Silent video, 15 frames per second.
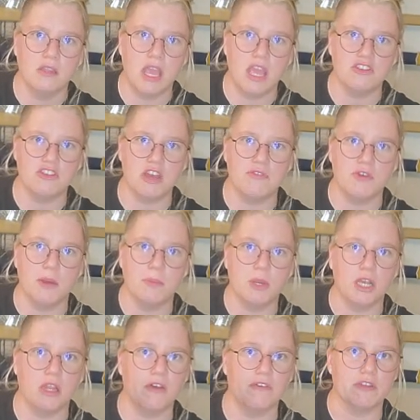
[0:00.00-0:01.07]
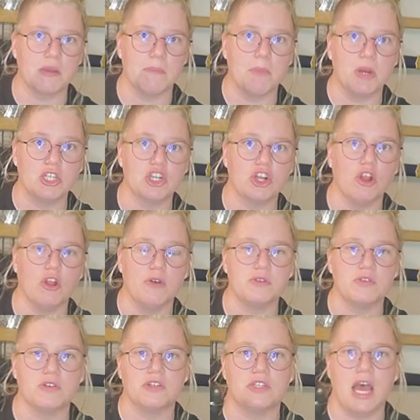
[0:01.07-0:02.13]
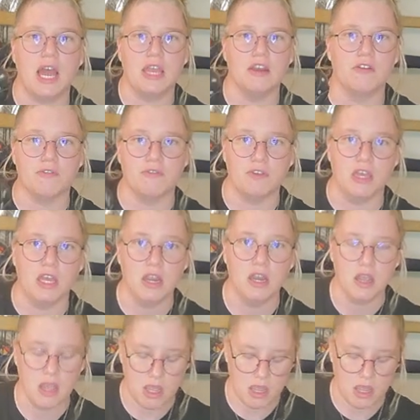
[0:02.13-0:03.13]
the HF Armory glove. It's a much closer, tighter fit.